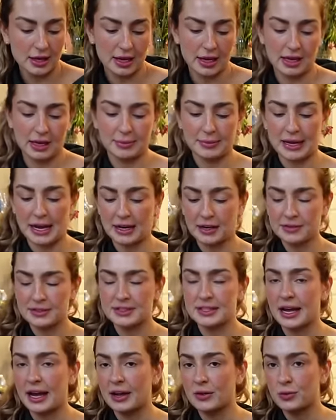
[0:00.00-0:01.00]
And I'm kind of
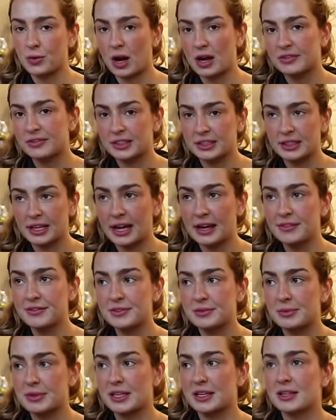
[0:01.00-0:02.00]
sad Rafa
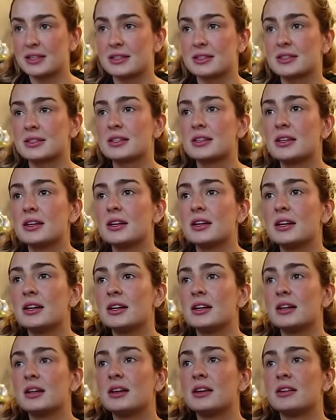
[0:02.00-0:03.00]
left because
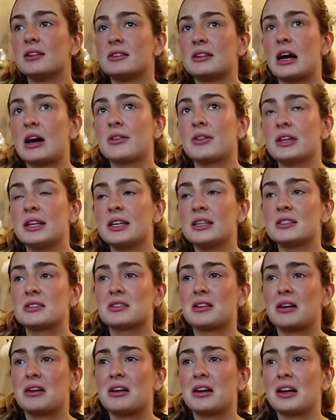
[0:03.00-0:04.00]
now that he's
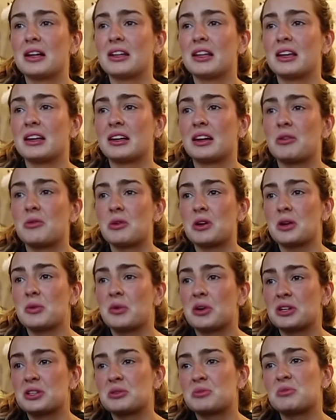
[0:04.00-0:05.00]
gone, like I want to watch a